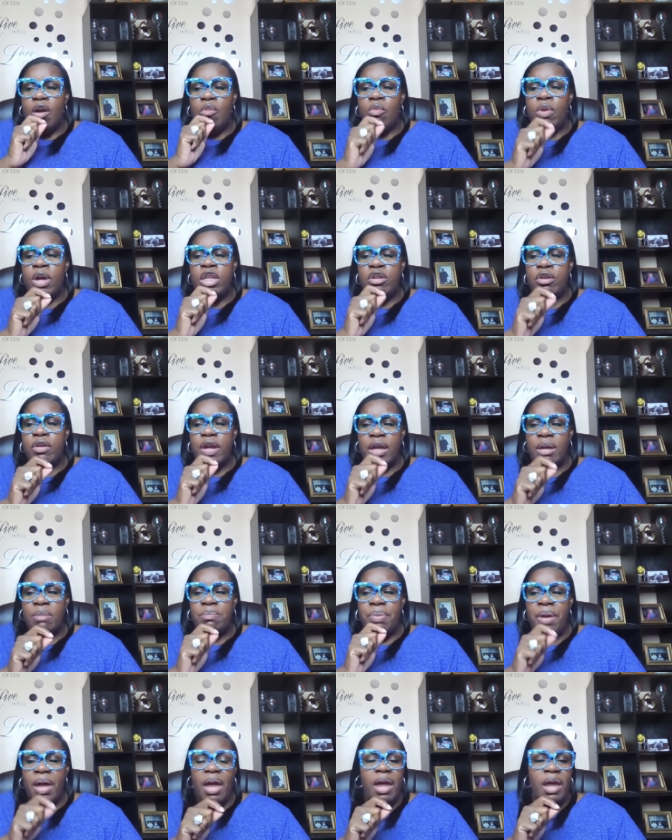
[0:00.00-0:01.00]
When you're
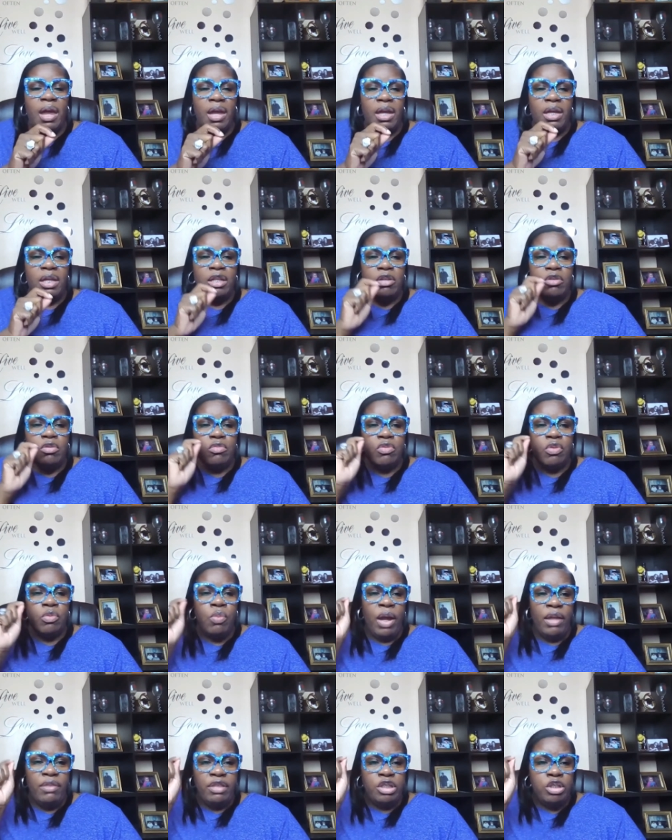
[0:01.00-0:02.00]
in pain, the
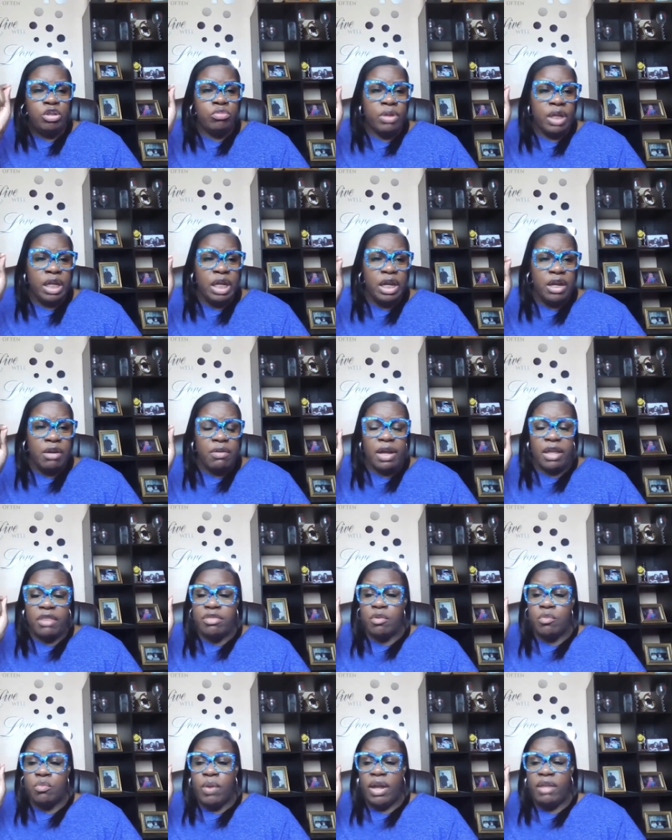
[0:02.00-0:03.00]
way that you hear
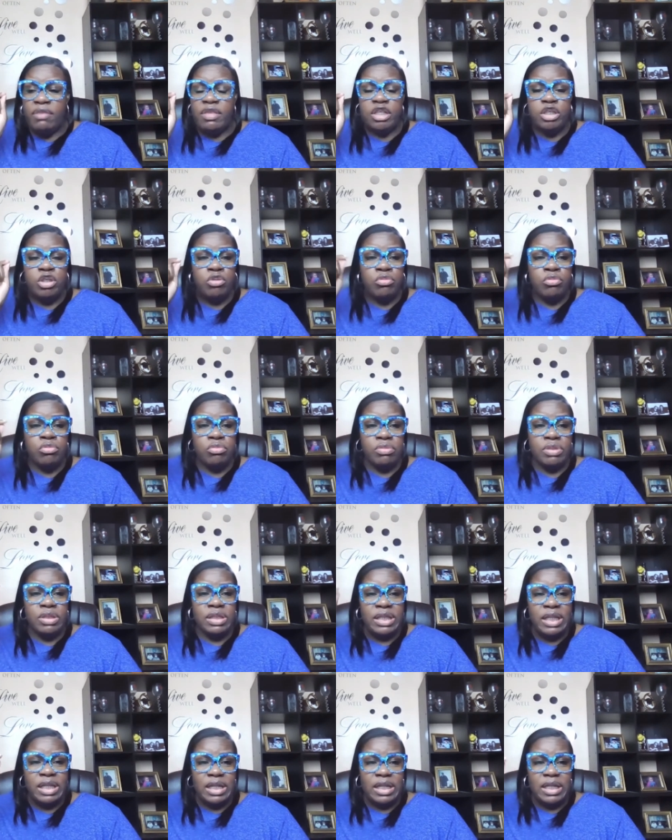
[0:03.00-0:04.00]
and the way that you
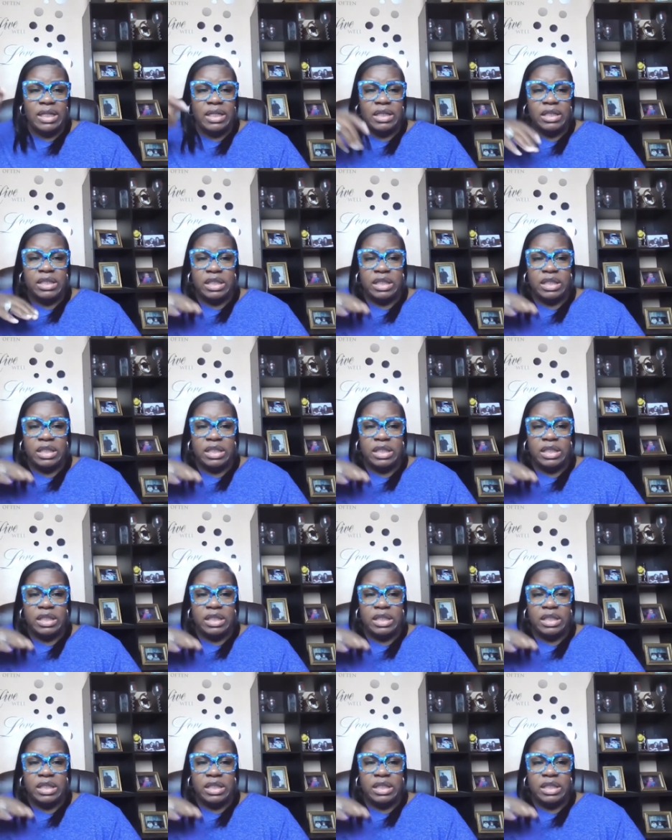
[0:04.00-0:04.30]
see